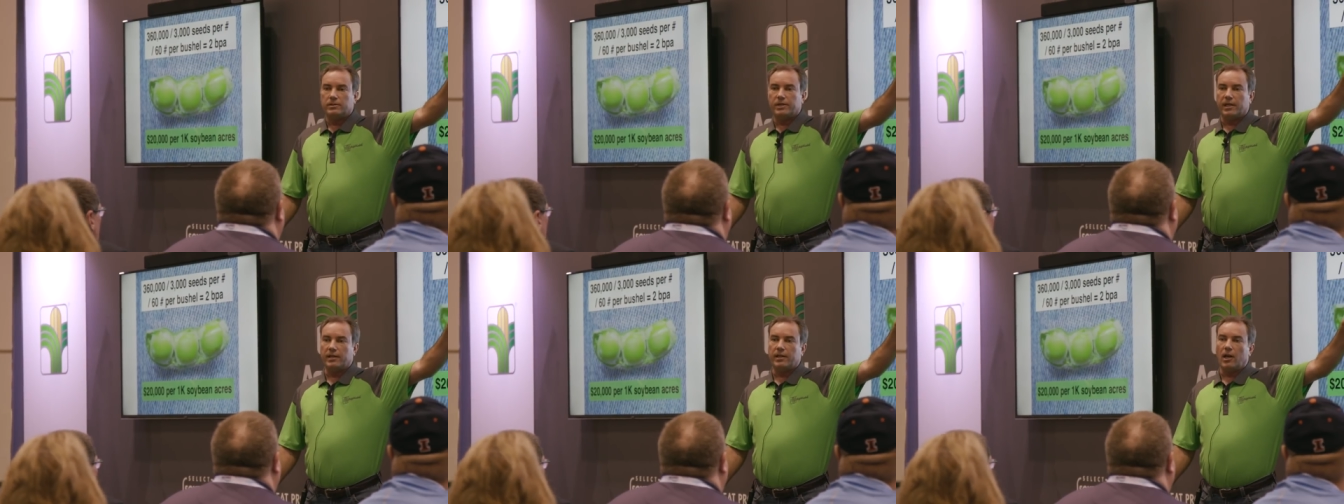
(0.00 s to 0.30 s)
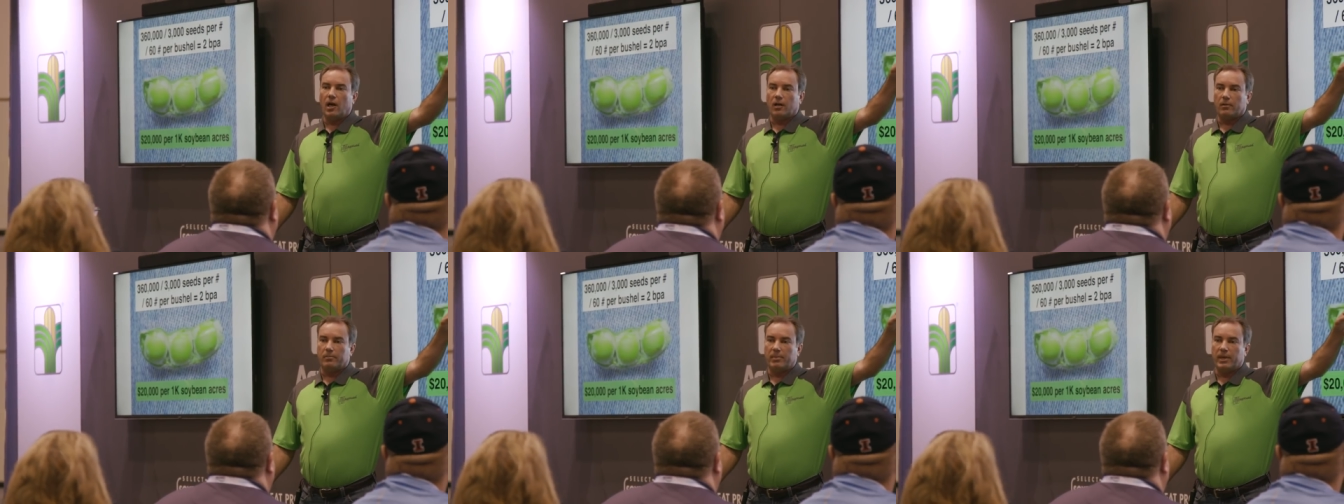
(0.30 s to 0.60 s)
$10
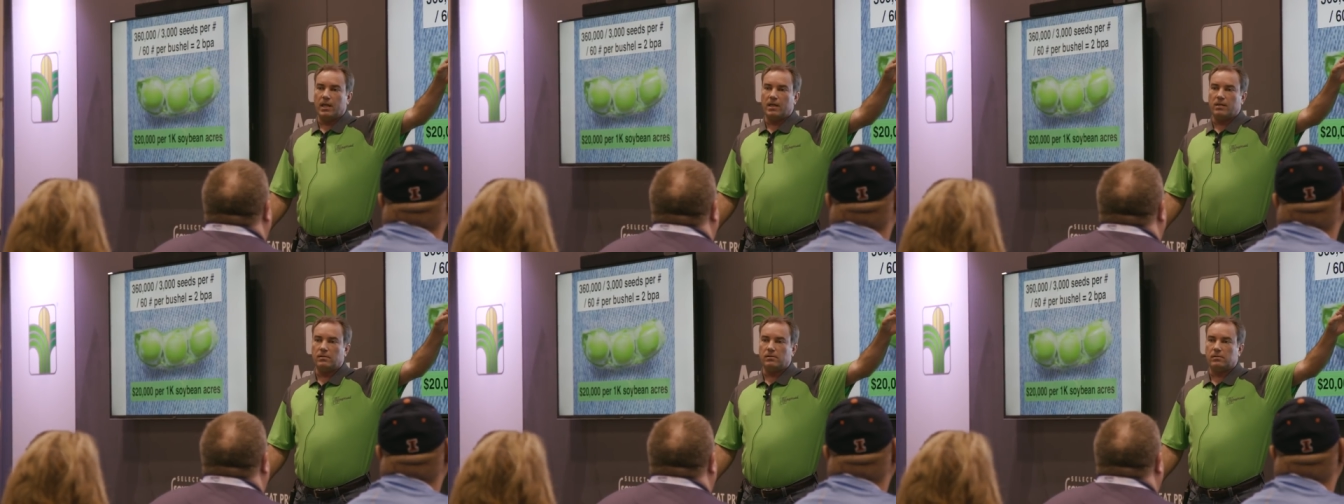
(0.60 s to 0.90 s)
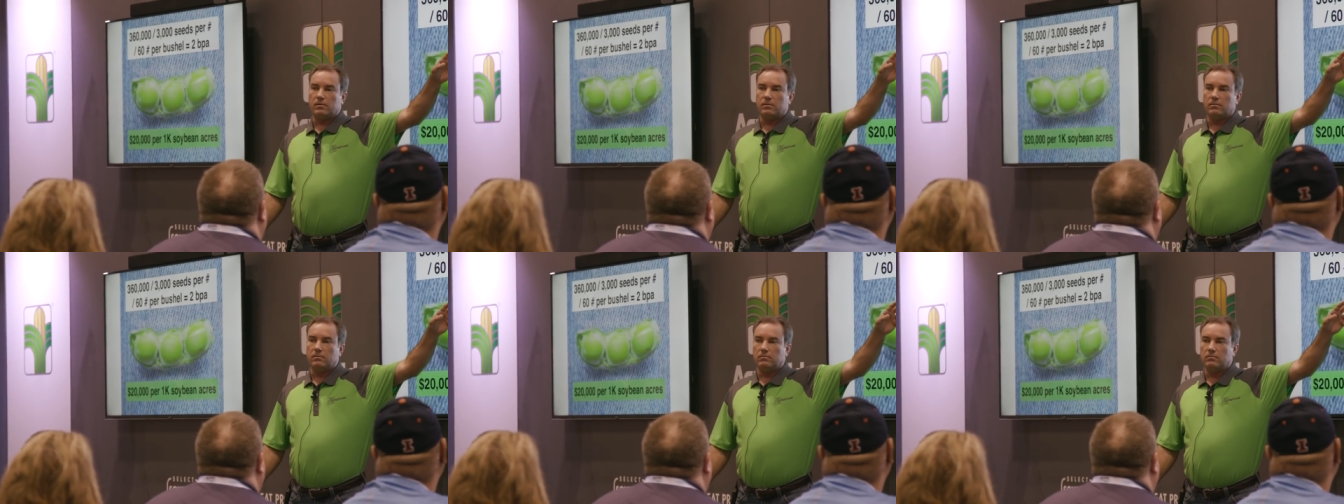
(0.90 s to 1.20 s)

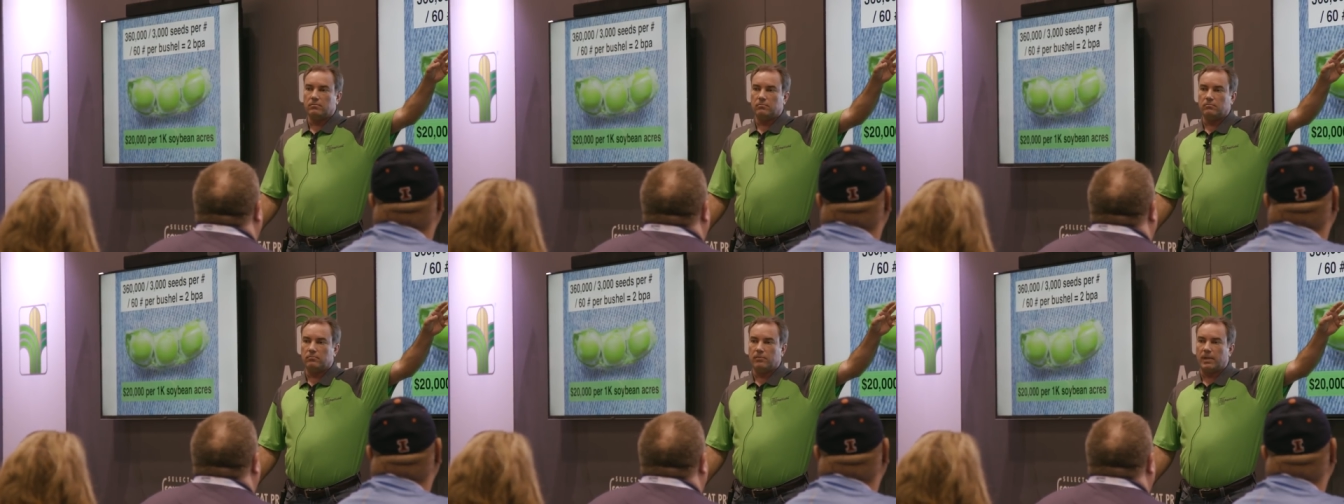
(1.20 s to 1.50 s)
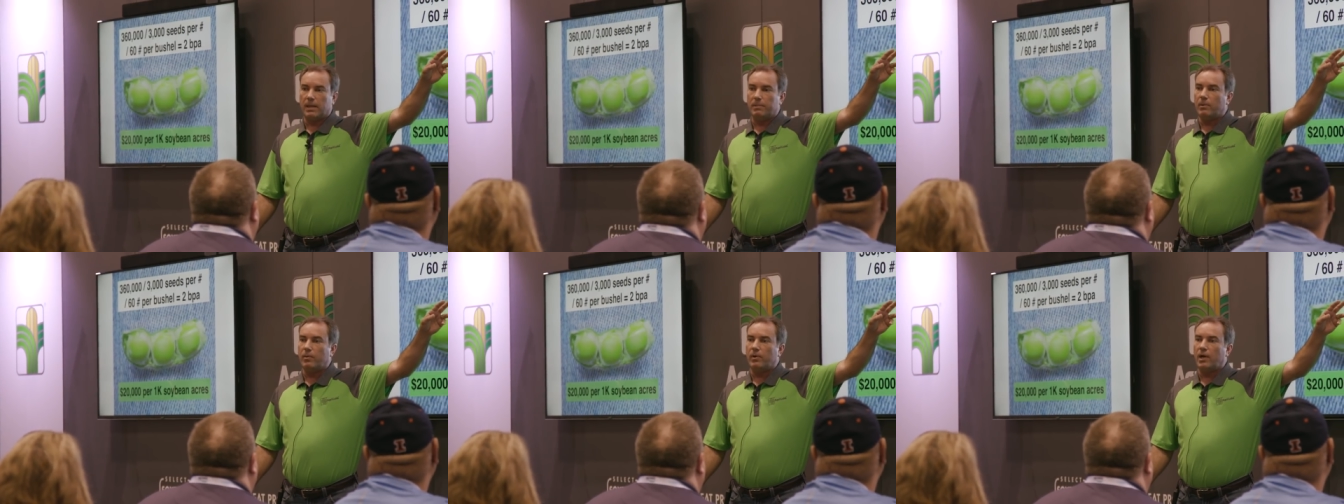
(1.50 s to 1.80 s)
beans,
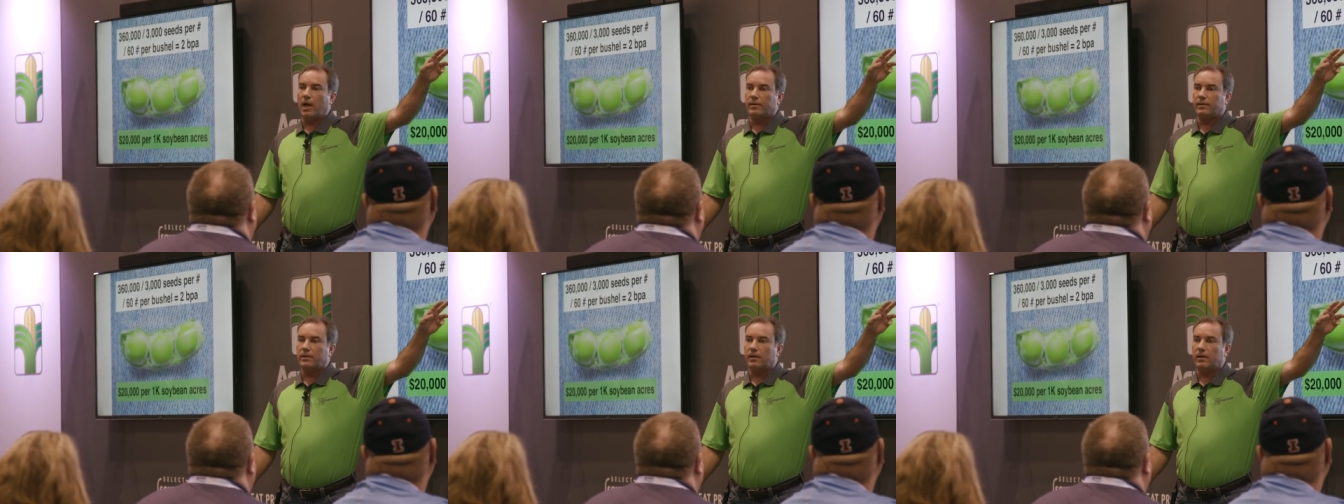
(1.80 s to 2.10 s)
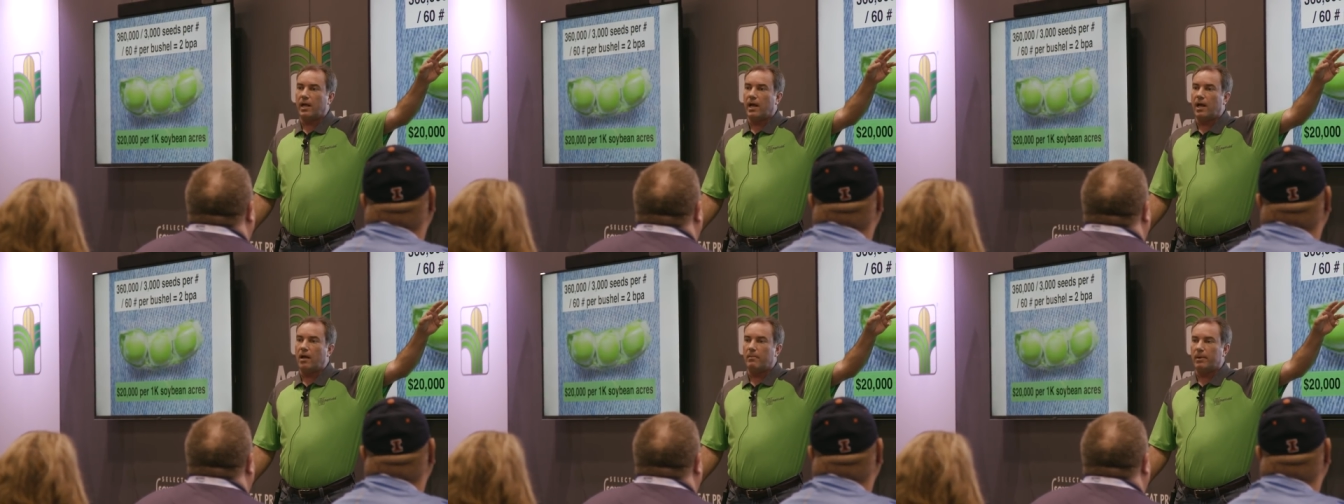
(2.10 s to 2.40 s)
maybe we're not
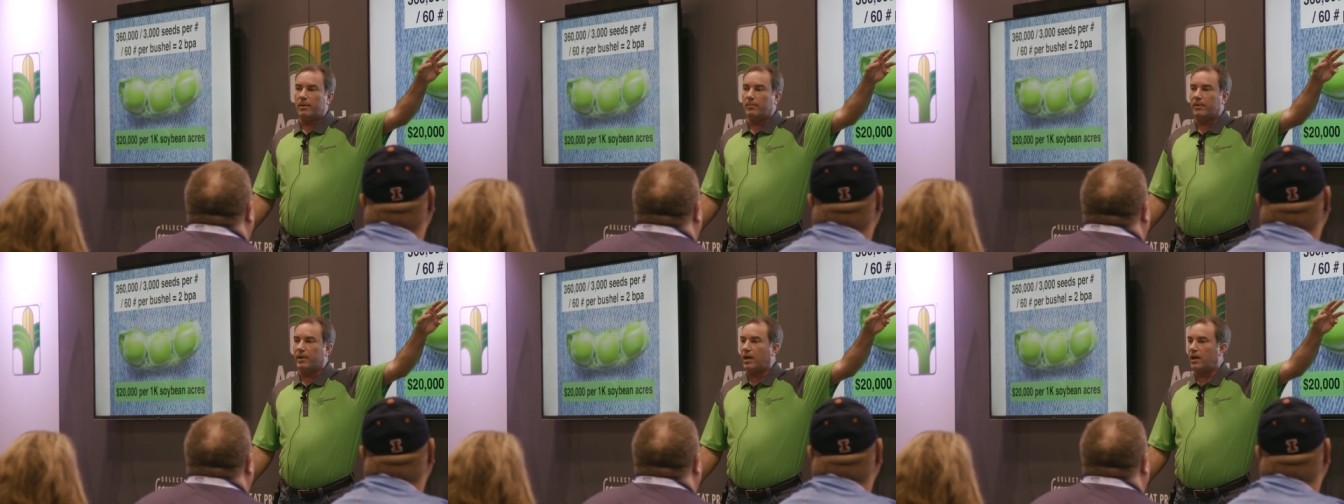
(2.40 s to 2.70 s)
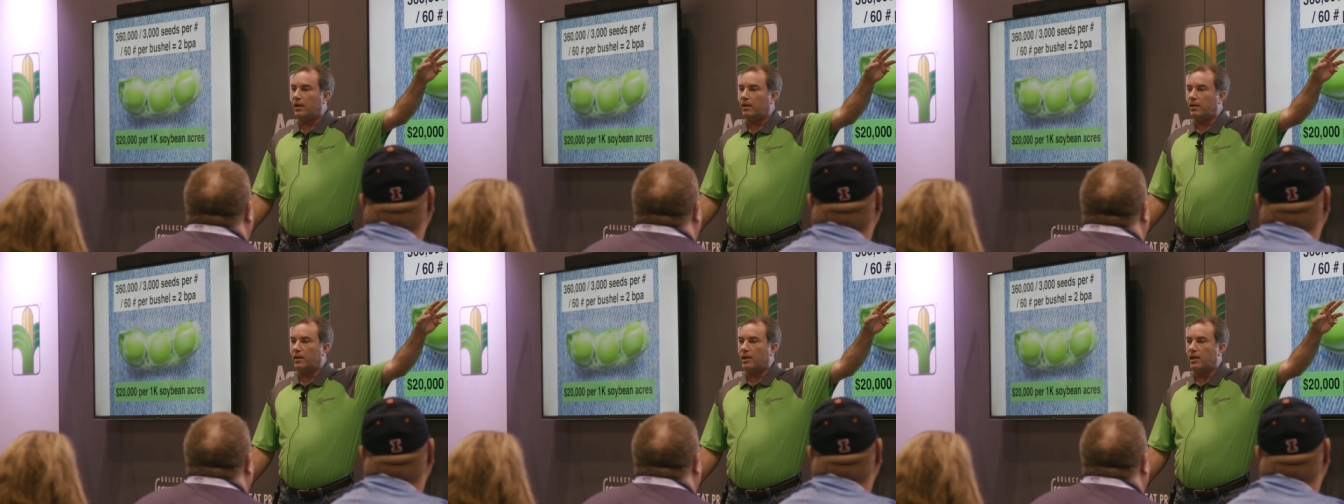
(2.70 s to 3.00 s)
there now, maybe we
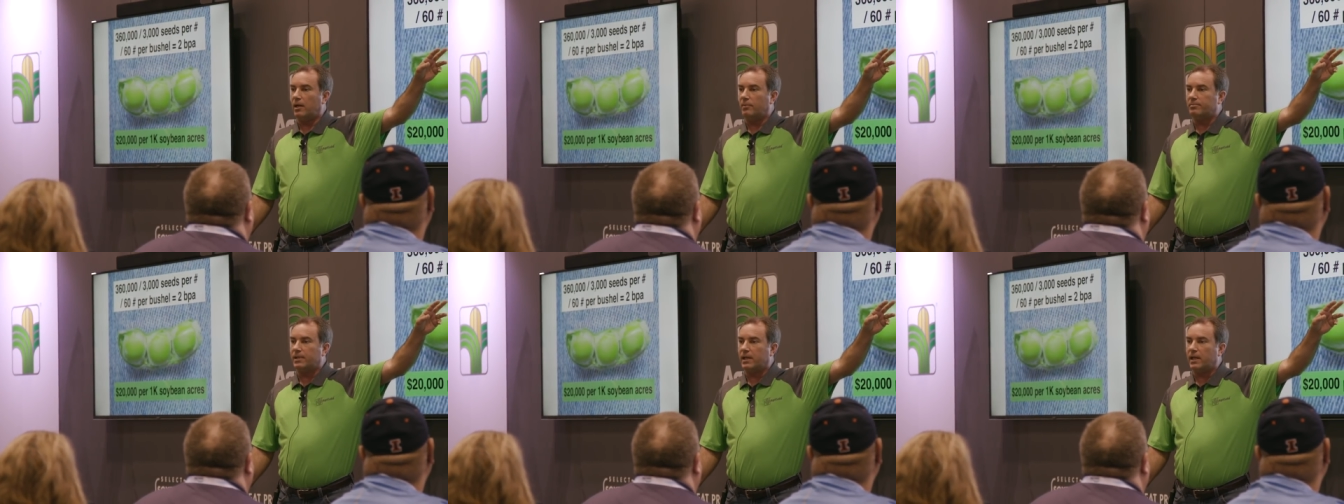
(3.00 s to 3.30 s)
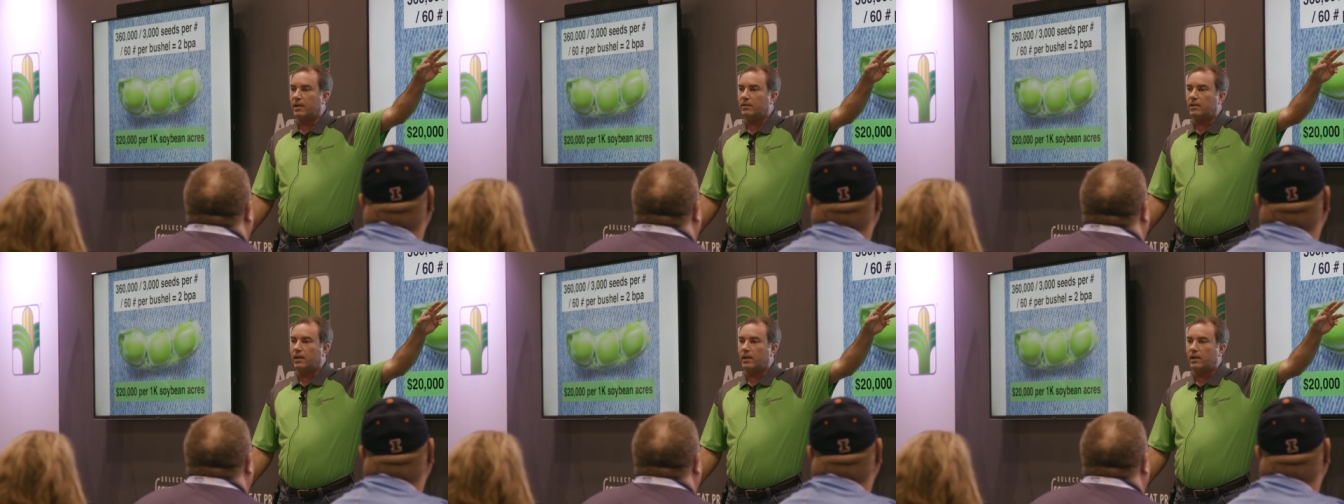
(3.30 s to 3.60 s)
got a little help to
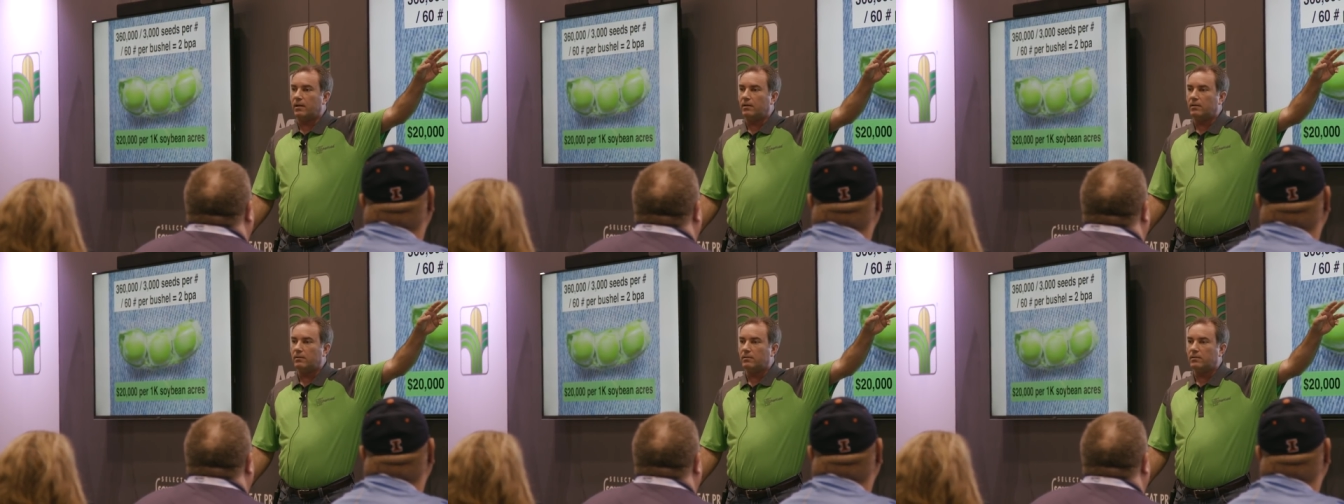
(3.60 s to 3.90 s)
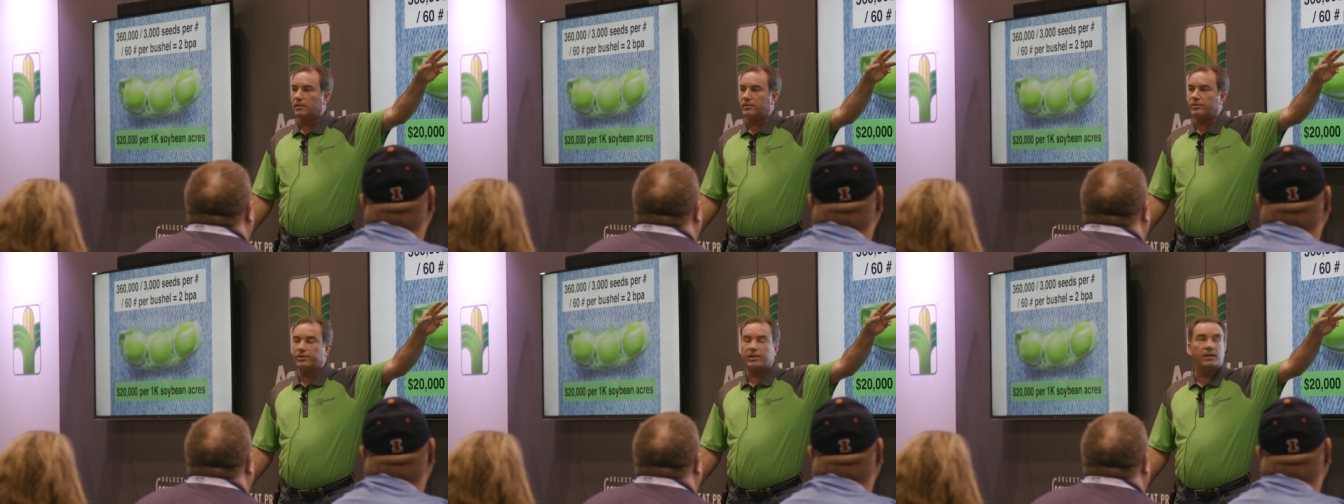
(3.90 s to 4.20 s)
get there
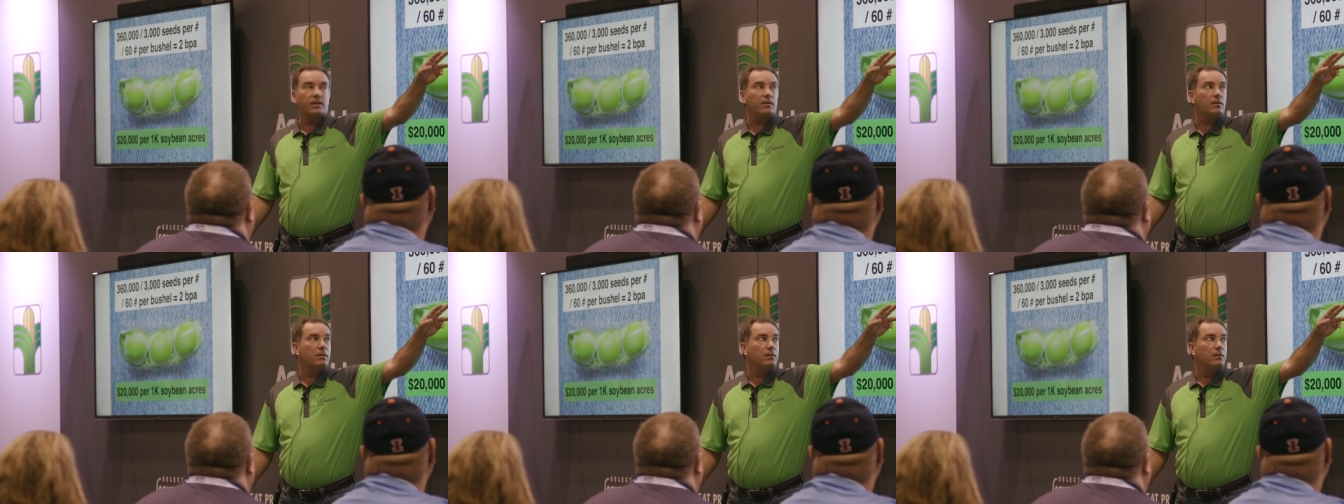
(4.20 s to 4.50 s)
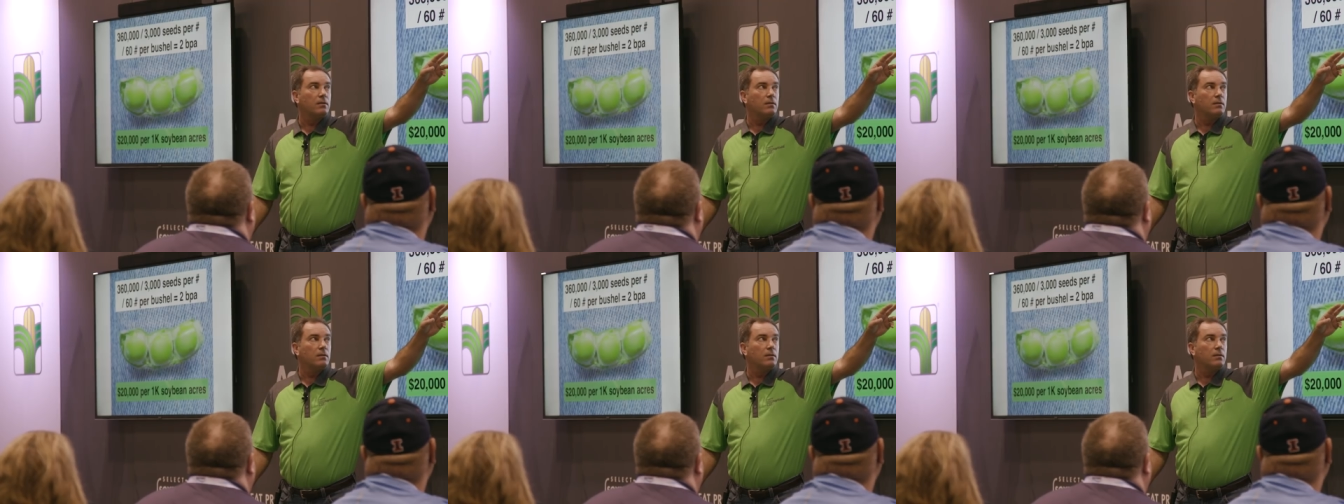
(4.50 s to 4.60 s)
this year,